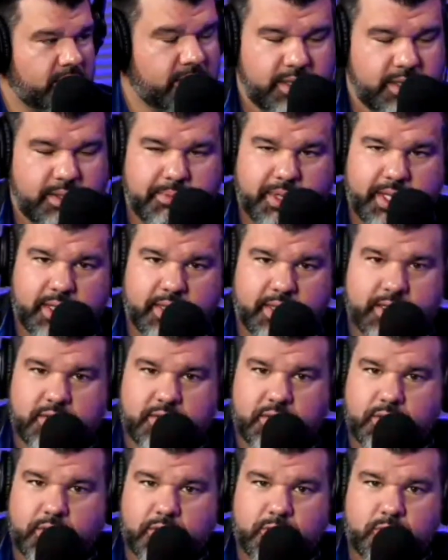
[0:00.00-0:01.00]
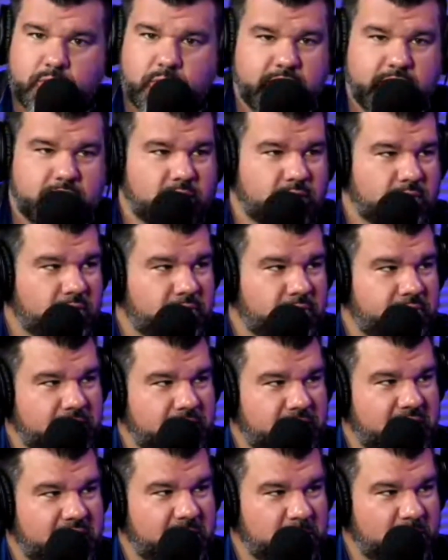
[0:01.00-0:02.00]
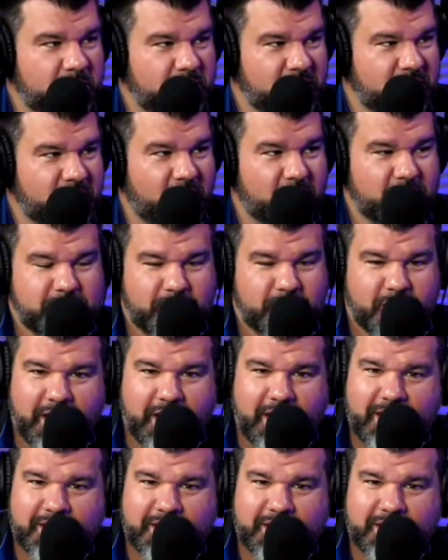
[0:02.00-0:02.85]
was like, man, this dude's raised over fifteen million dollars for an